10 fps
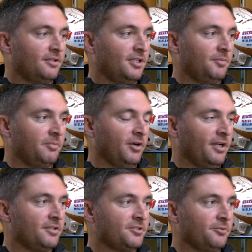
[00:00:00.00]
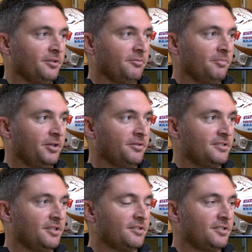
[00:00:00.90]
him and Brandon Stewart were both at
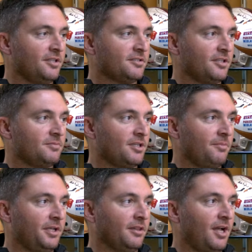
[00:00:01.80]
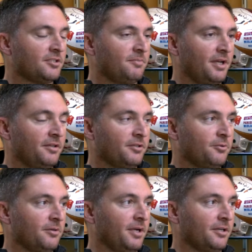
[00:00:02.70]
Tennessee at the same time, and he locked him out of the
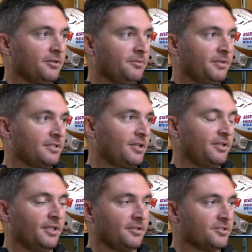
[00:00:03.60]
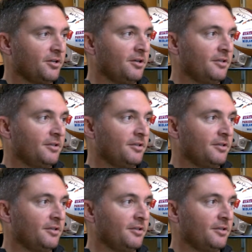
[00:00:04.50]
quarterback room, and that's how he got to start.